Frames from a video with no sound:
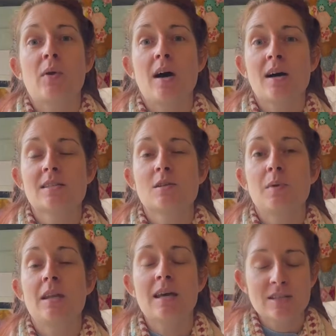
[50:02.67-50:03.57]
asked to
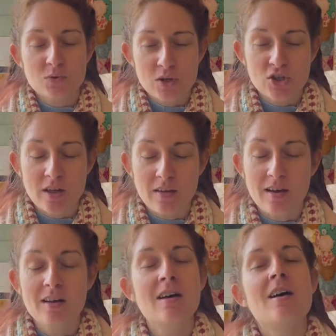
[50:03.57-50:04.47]
be next to each other
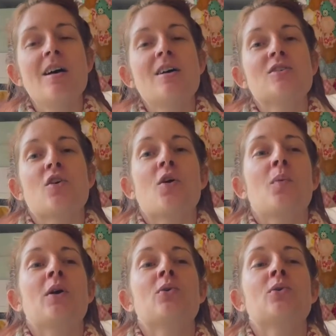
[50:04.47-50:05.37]
so that
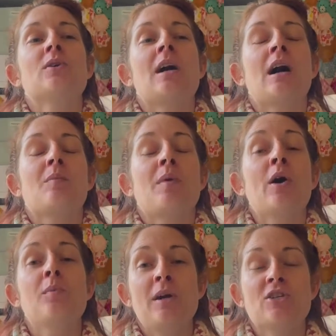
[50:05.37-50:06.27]
we could
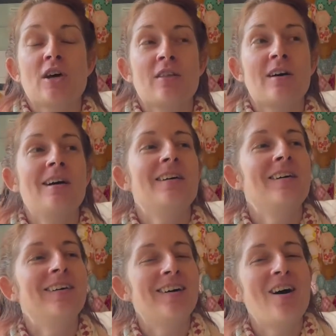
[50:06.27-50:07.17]
help each other
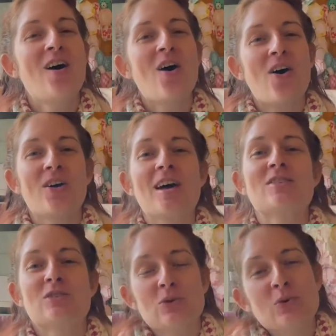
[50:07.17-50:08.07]
on our
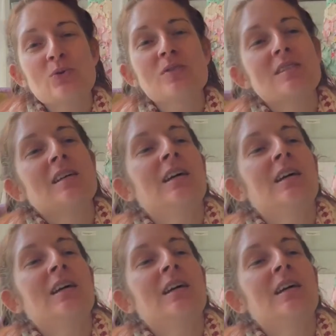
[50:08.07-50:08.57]
stalls.